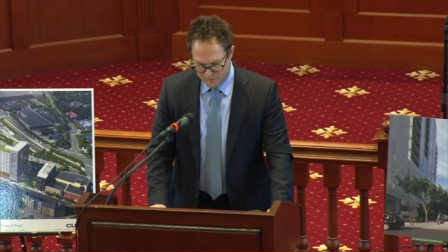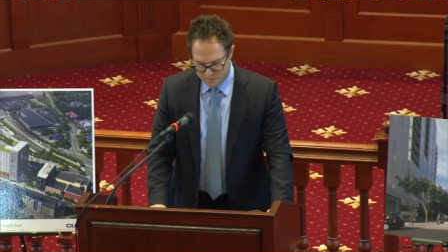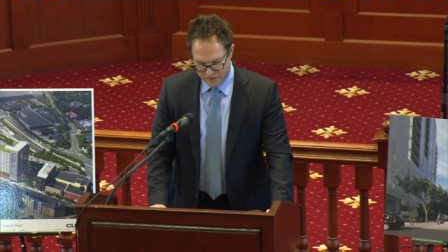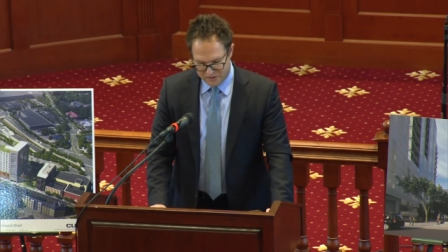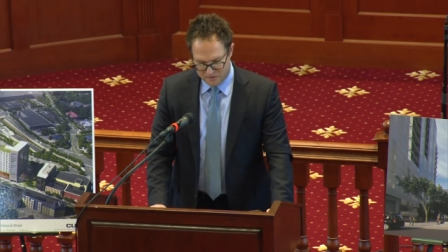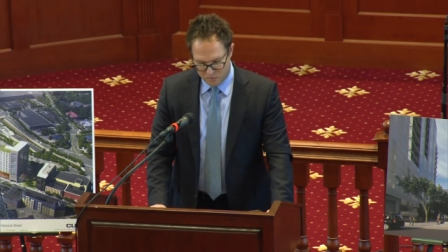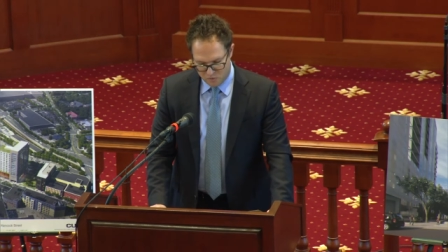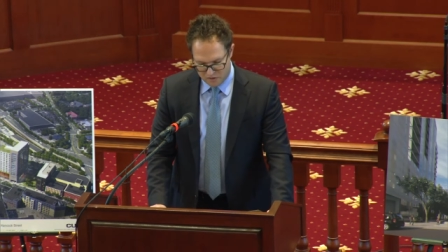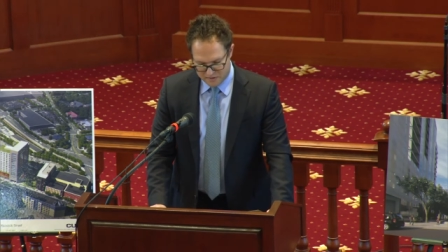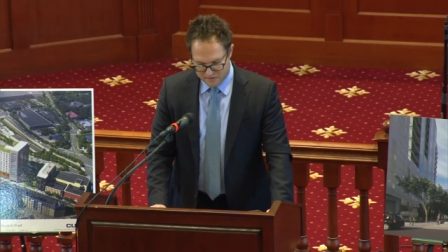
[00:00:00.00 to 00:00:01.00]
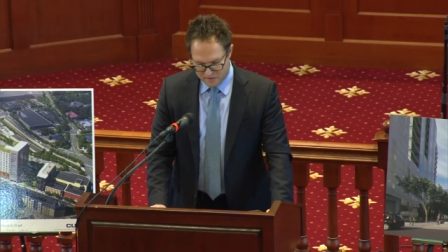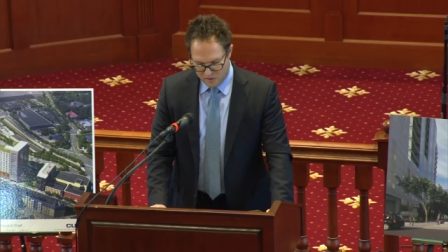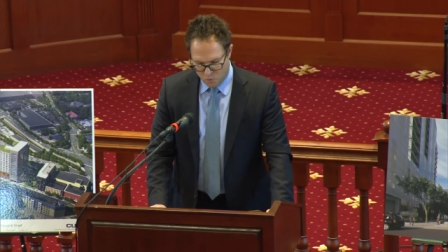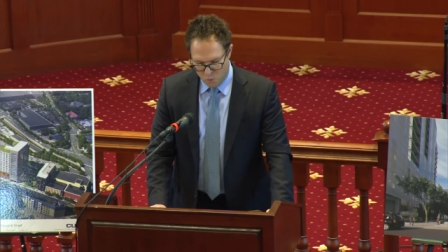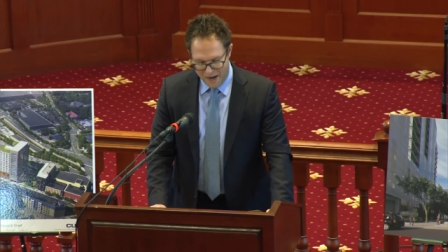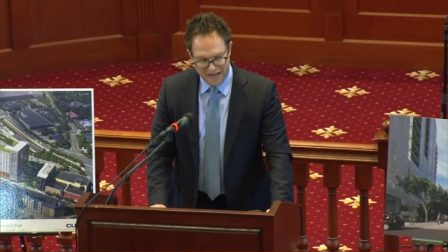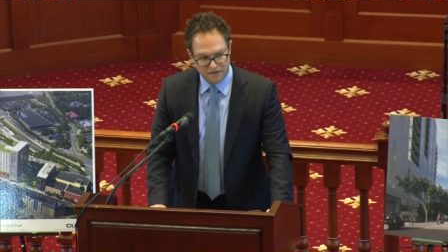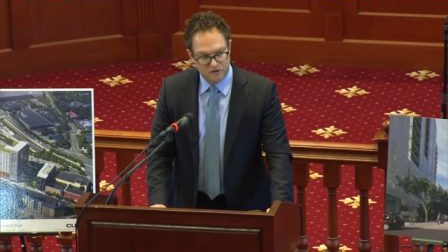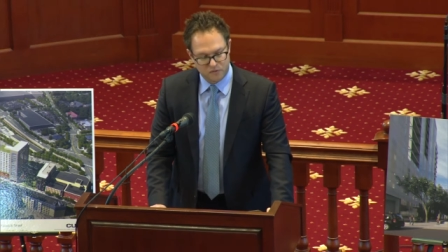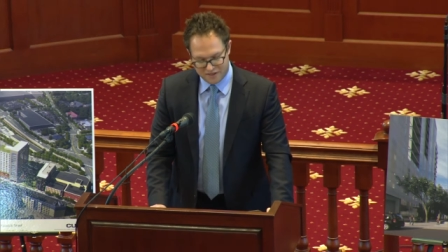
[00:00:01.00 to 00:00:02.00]
office buildings in the works, a
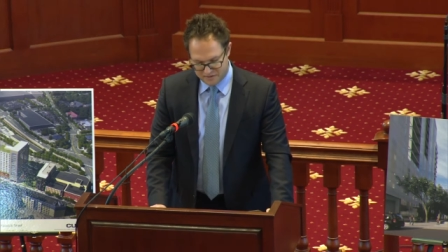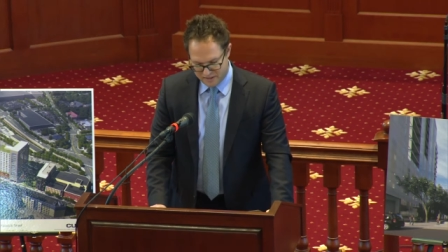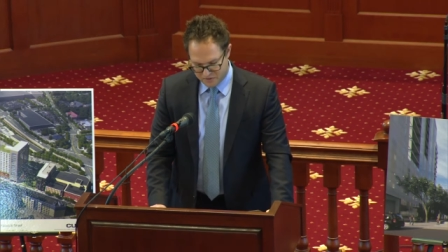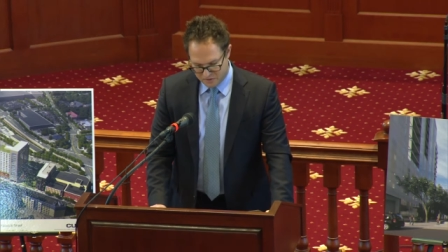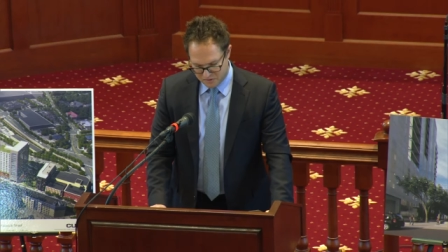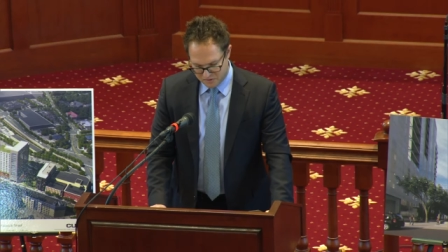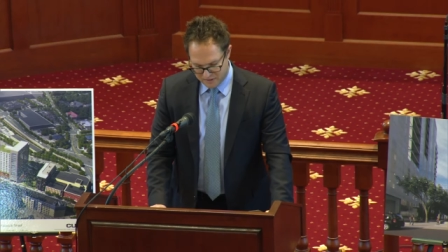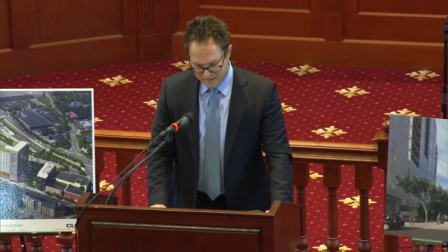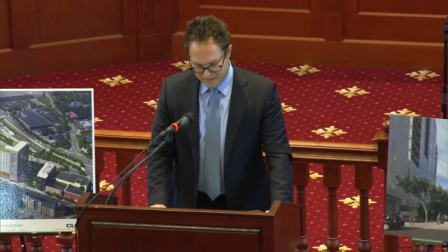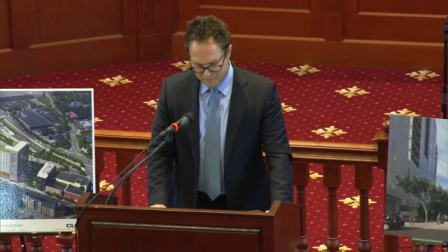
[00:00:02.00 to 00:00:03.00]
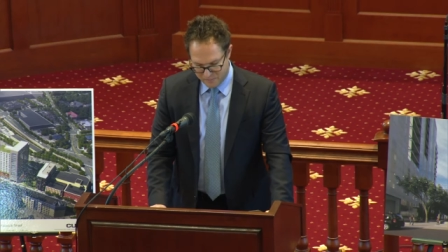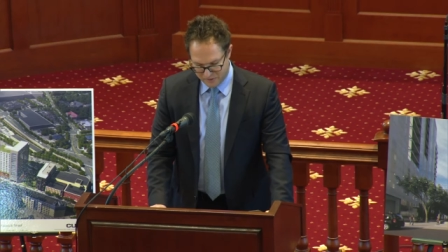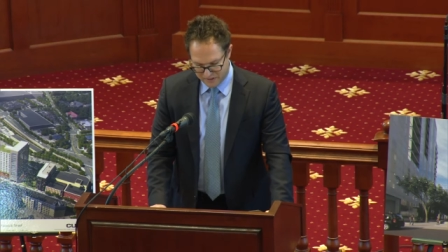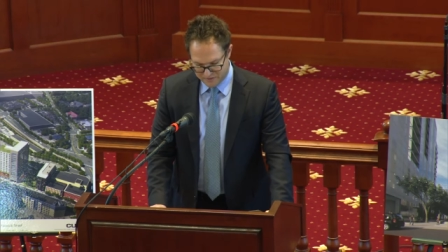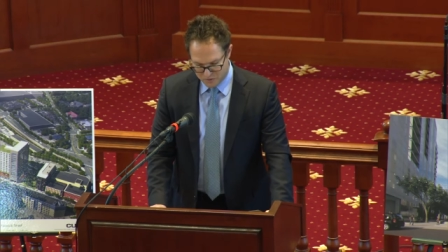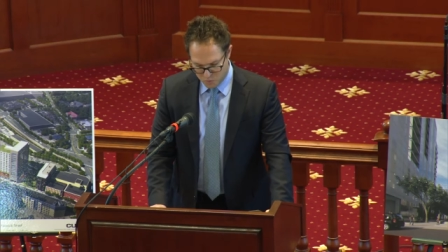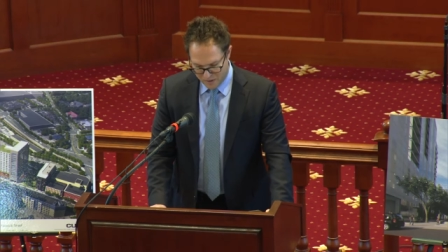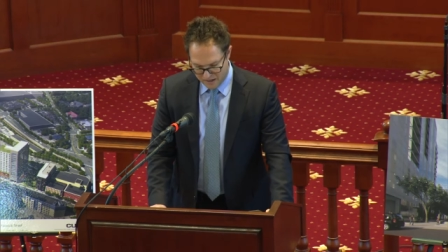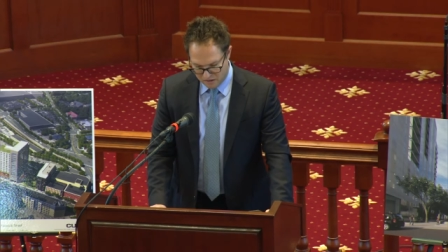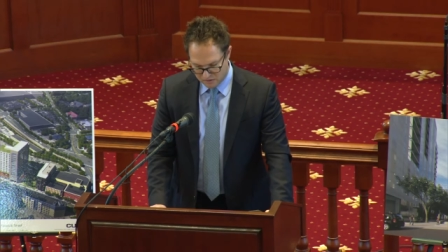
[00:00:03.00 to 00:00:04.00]
wave of residential uh, buildings as
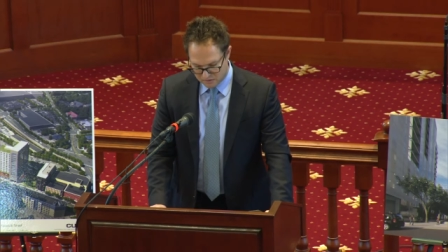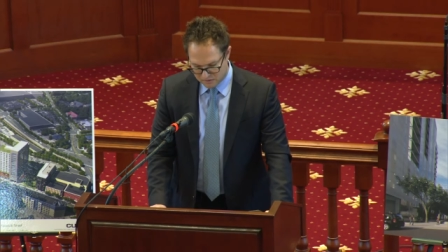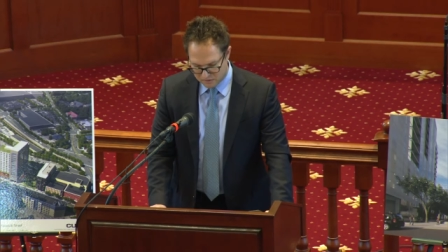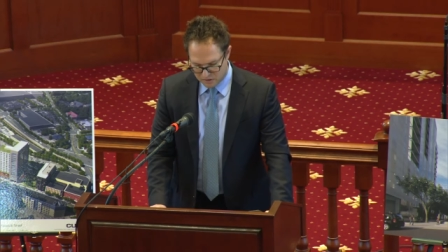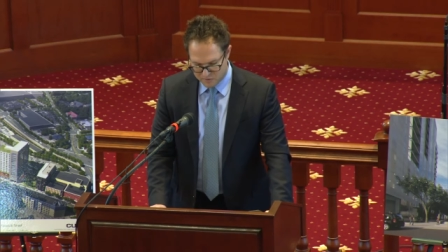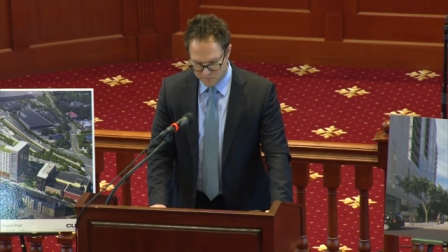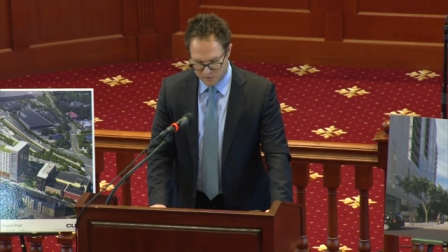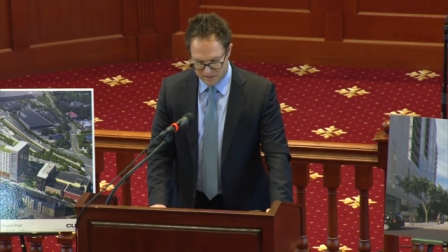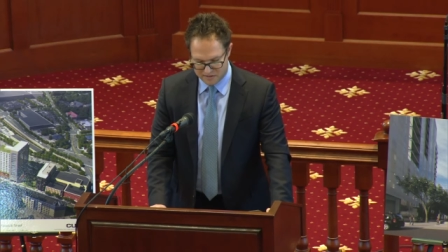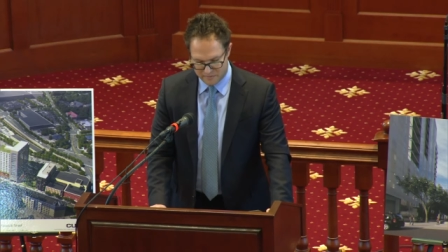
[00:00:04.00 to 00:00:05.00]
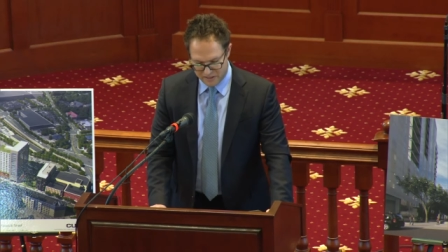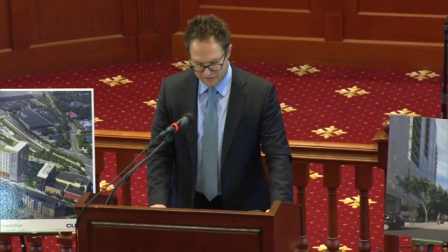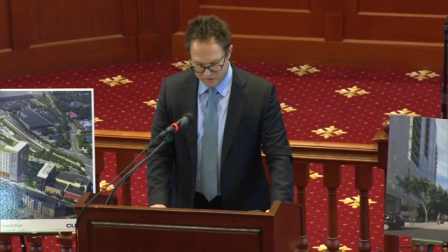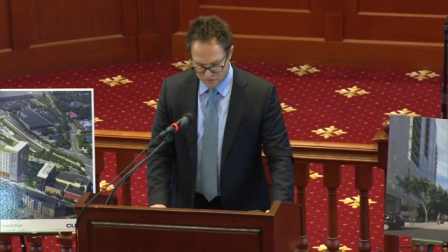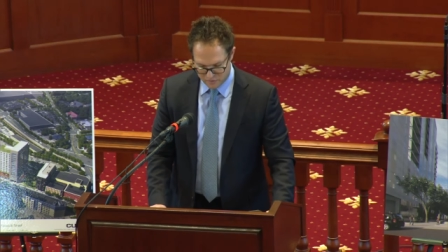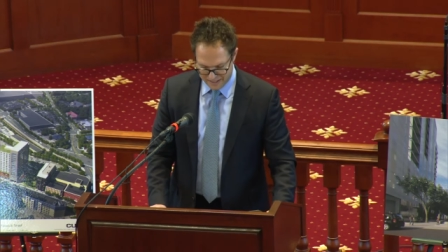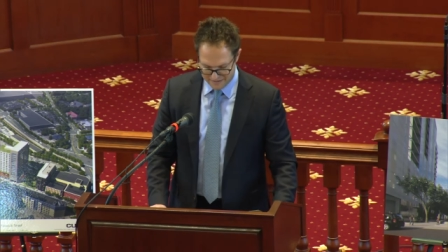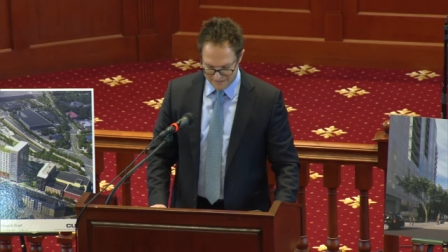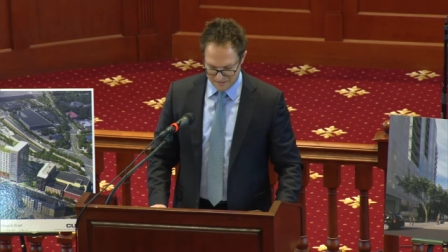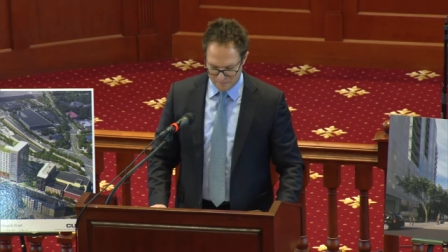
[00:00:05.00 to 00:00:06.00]
well, close proximity to
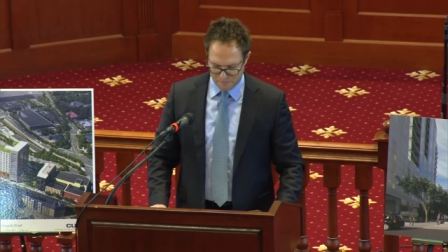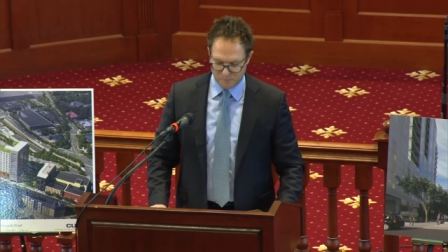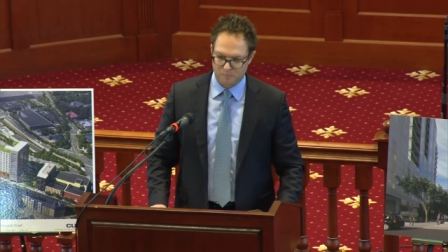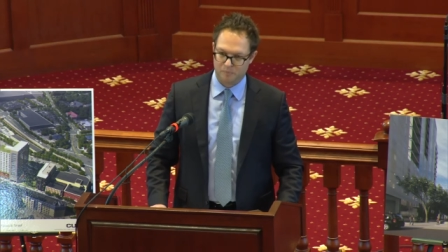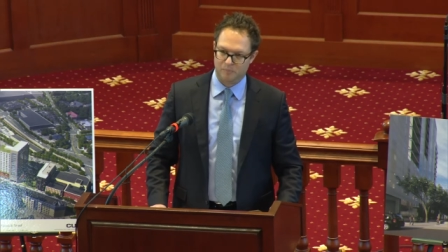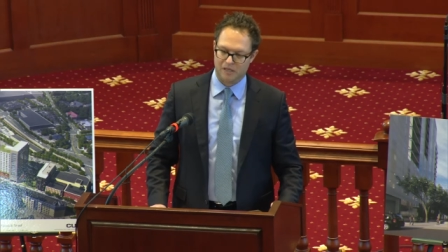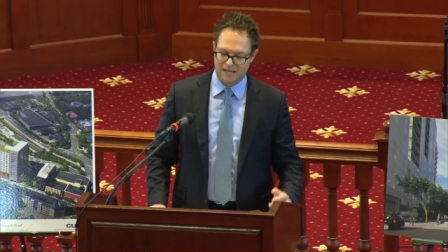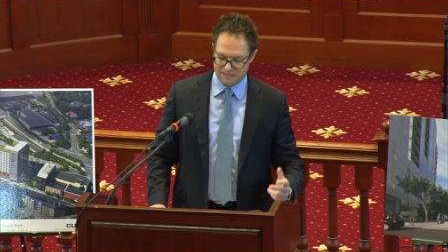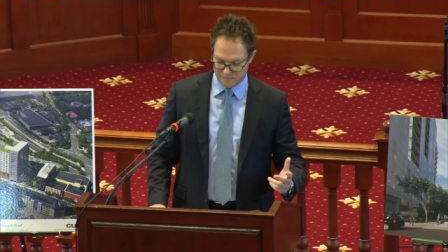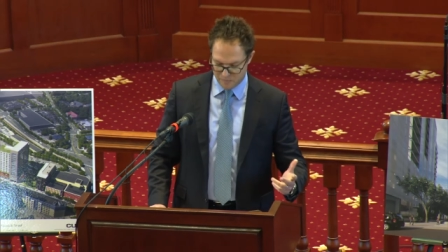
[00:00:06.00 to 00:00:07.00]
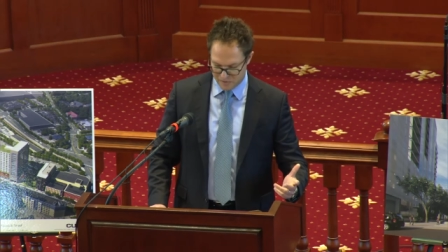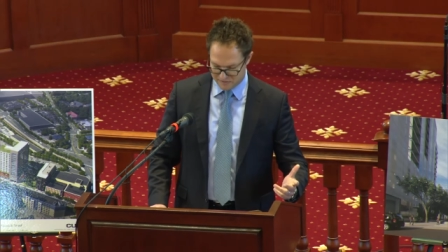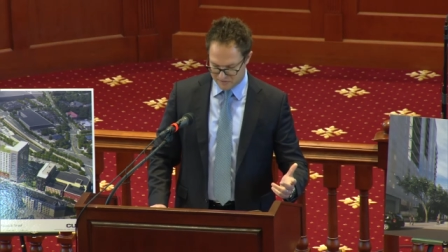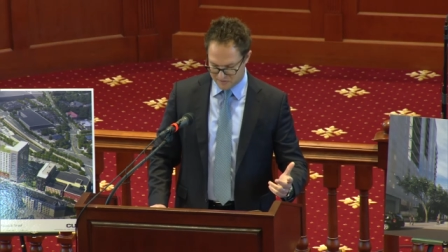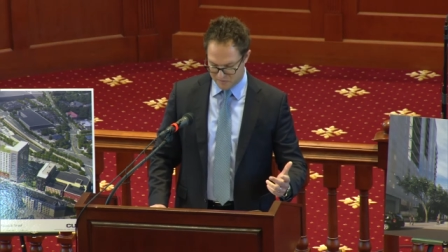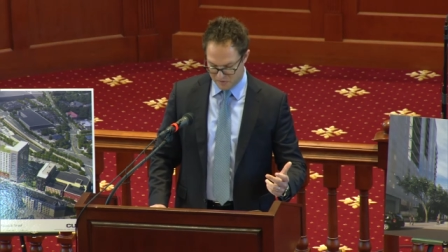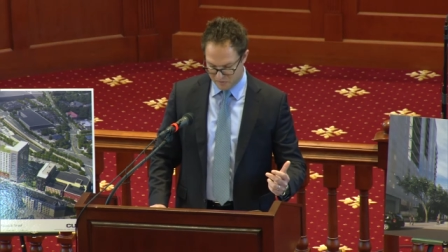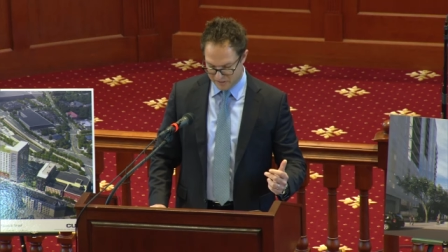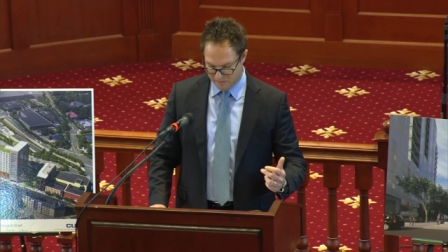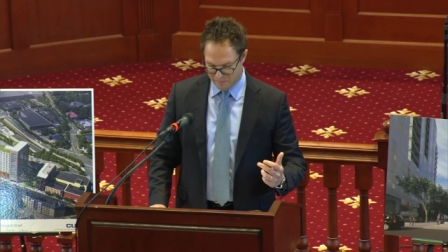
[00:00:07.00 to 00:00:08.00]
transit, blossoming business
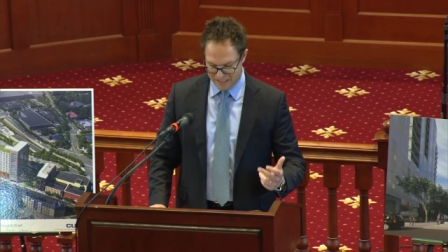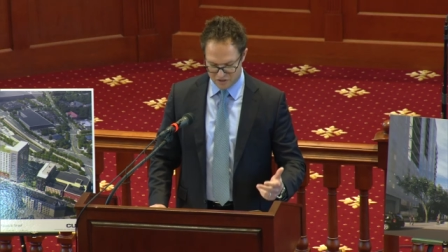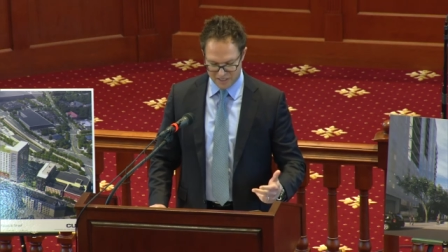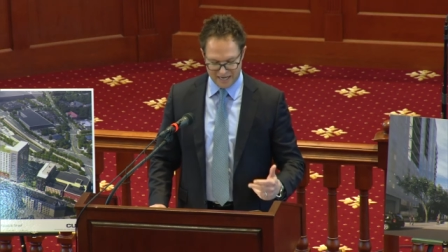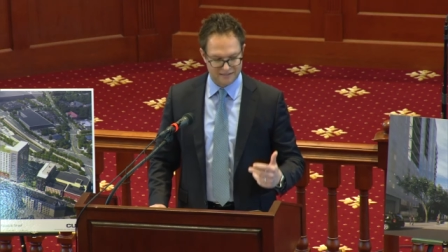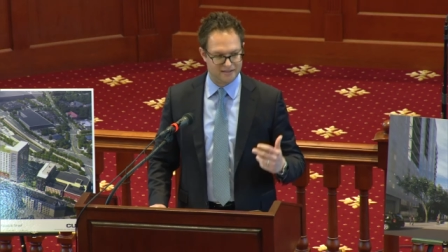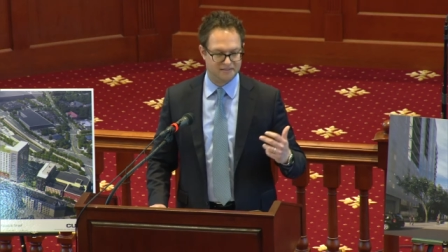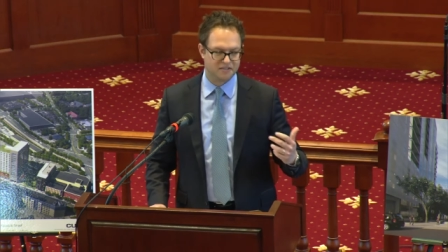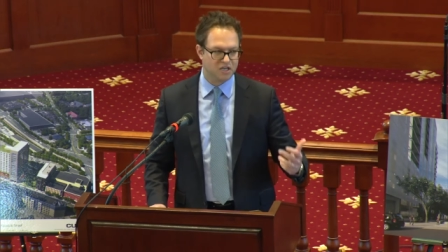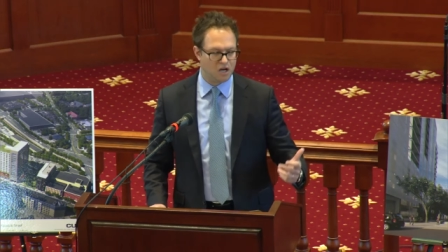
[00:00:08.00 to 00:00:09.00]
community, beach access,